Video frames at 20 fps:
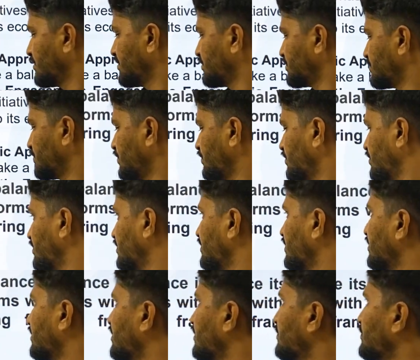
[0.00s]
So
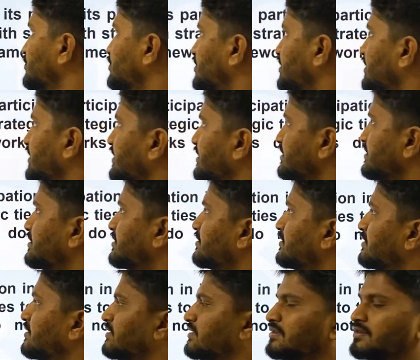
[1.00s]
the conclusion here is
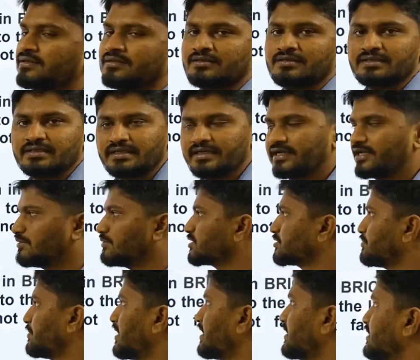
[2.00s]
India
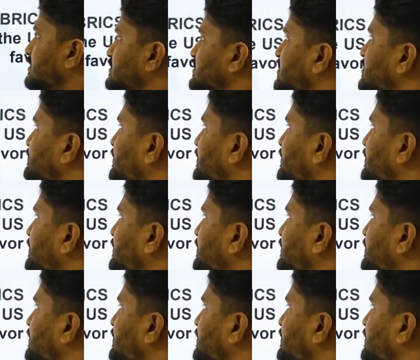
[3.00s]
must balance its